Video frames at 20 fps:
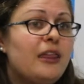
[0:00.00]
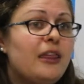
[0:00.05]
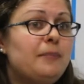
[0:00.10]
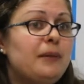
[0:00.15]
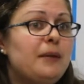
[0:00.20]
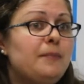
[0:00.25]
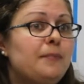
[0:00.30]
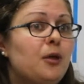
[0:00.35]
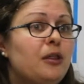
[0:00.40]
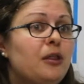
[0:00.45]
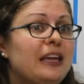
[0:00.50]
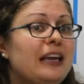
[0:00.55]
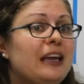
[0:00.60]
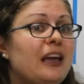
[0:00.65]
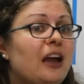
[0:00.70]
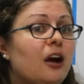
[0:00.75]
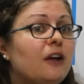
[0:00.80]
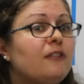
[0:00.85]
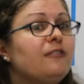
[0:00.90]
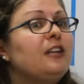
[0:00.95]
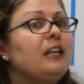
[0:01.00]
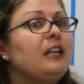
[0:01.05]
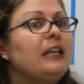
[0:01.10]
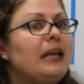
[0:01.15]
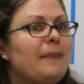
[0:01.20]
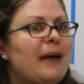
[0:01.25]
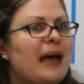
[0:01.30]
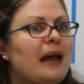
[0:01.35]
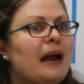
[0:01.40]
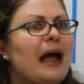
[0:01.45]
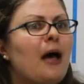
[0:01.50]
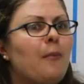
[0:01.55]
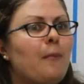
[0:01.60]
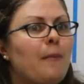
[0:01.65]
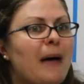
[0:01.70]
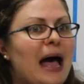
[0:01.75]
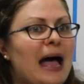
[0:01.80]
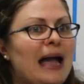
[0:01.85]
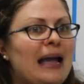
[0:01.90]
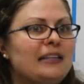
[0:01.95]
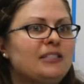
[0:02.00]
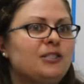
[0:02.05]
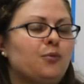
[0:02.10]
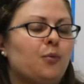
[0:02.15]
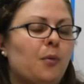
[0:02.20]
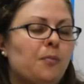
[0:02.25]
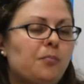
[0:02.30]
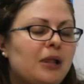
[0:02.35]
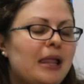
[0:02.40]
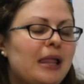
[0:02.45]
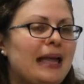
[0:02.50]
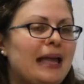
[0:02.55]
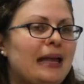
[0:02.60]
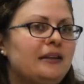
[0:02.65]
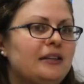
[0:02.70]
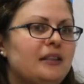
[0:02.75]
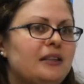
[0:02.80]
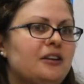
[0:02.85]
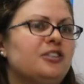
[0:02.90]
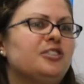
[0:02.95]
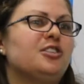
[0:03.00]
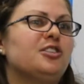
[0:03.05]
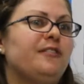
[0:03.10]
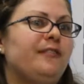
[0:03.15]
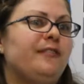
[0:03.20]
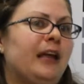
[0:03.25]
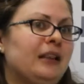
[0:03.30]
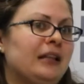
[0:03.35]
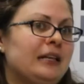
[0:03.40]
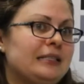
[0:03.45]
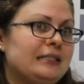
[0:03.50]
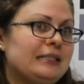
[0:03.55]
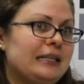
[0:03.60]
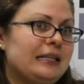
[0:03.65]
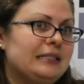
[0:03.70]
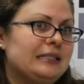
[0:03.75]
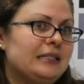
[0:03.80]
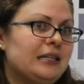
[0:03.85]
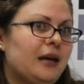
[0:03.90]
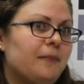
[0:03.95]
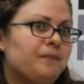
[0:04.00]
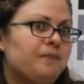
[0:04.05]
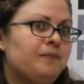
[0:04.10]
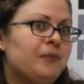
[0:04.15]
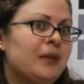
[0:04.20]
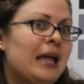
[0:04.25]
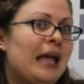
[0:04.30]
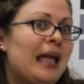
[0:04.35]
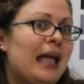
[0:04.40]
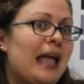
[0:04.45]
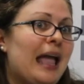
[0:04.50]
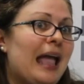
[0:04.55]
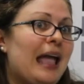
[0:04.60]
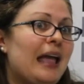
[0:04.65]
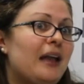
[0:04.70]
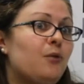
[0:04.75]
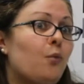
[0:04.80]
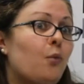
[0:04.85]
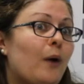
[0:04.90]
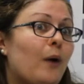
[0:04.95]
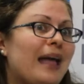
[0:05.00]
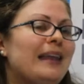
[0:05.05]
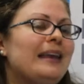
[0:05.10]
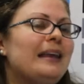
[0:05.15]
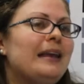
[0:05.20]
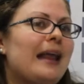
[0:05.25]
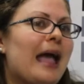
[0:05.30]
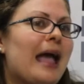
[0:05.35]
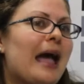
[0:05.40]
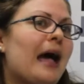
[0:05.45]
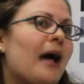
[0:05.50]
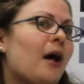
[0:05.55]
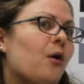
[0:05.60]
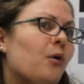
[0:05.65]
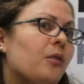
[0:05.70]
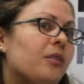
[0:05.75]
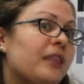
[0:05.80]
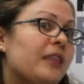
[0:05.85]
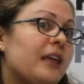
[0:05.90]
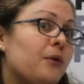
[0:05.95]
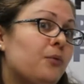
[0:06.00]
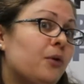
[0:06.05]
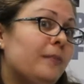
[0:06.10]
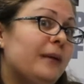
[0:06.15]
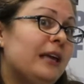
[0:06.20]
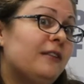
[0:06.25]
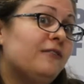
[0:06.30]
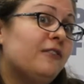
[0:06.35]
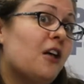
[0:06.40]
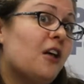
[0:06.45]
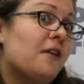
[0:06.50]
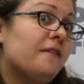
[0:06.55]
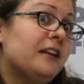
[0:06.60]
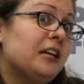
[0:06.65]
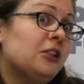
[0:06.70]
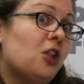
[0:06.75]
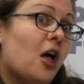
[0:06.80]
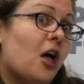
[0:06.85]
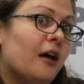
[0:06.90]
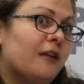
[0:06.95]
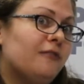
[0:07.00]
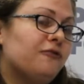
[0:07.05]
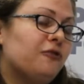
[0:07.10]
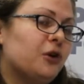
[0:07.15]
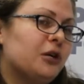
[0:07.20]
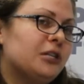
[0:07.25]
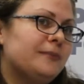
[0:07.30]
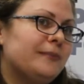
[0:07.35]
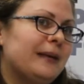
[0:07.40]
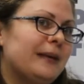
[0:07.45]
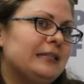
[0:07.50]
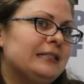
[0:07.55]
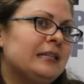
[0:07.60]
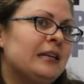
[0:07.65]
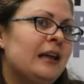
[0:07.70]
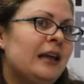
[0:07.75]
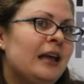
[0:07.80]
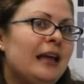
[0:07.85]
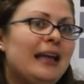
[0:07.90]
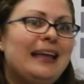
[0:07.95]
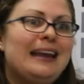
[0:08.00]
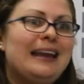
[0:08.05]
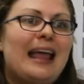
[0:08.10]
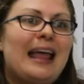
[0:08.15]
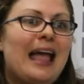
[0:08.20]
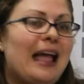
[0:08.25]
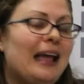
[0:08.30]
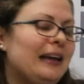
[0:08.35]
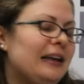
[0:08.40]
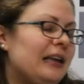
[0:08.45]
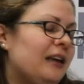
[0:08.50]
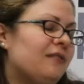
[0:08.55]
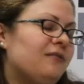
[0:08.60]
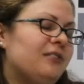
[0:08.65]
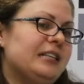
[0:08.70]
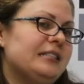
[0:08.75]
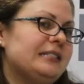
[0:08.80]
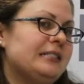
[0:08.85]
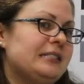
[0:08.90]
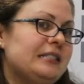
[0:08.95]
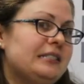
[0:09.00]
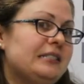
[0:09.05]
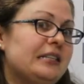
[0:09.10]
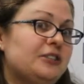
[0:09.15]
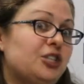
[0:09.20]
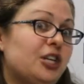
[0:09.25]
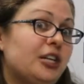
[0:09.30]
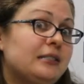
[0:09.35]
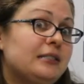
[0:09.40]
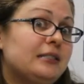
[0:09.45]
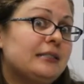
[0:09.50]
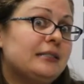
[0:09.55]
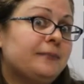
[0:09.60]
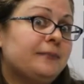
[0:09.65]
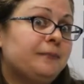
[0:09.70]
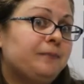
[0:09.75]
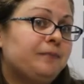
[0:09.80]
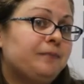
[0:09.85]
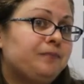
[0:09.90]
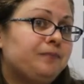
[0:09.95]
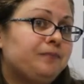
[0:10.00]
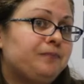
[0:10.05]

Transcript: that people think carefully about how bias will play into their surveillance system and when and how they will be involving law enforcement in any of these decisions.